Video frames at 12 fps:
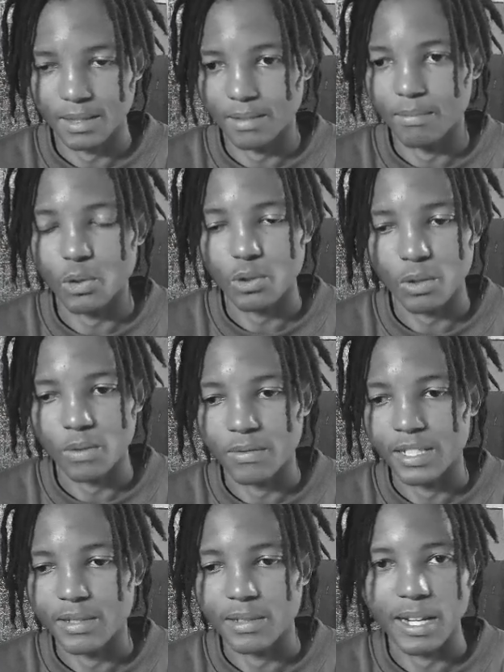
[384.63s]
most sort of
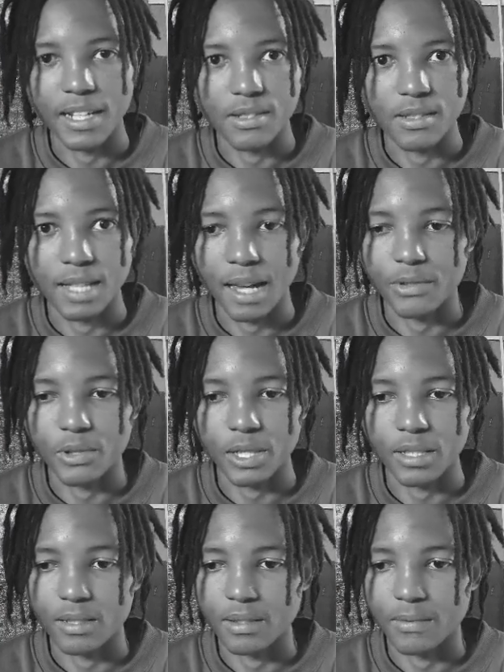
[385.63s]
integrations have
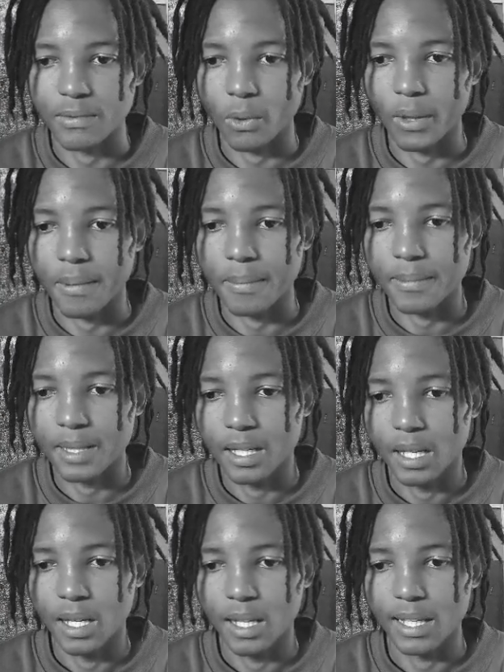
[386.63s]
triggers for them.
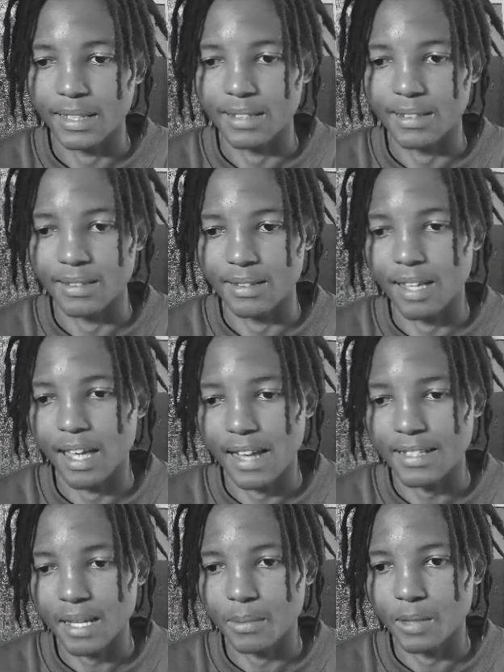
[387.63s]
Like
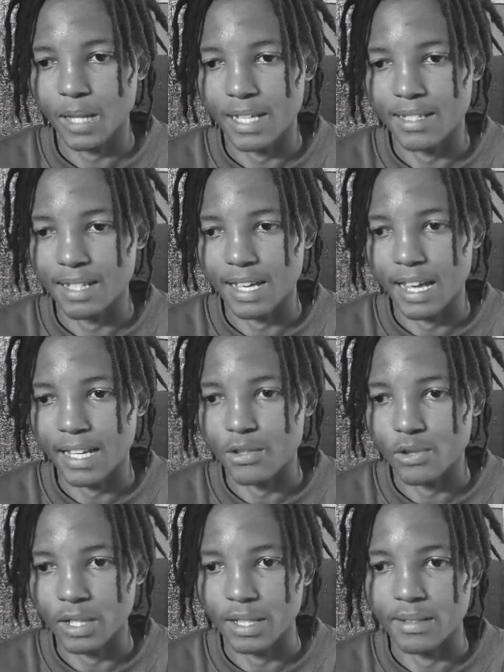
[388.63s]
Airtable has a
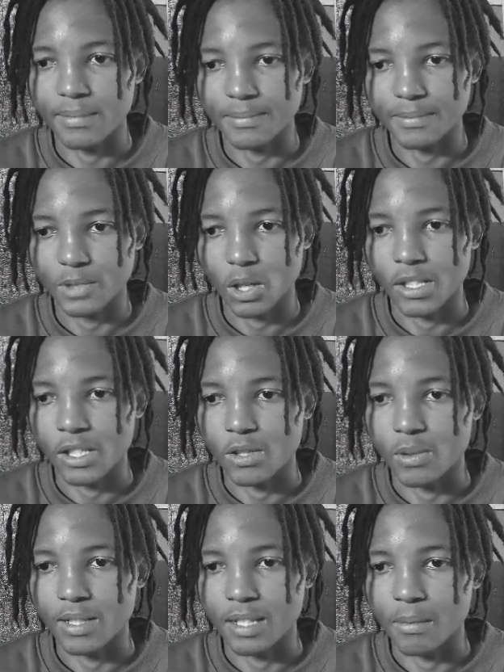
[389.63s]
trigger on new
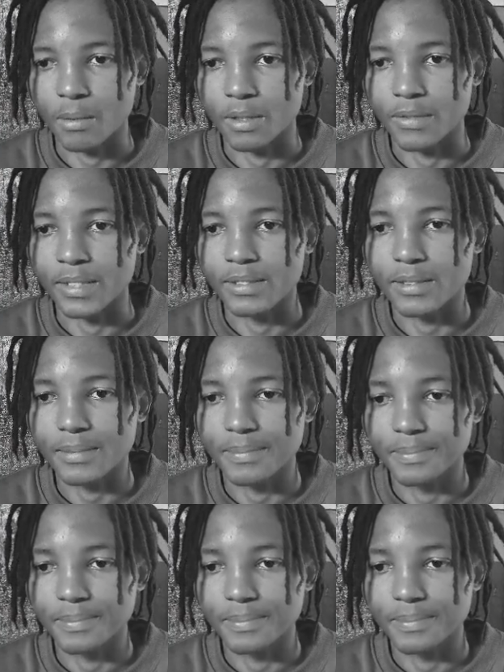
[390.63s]
Airtable event.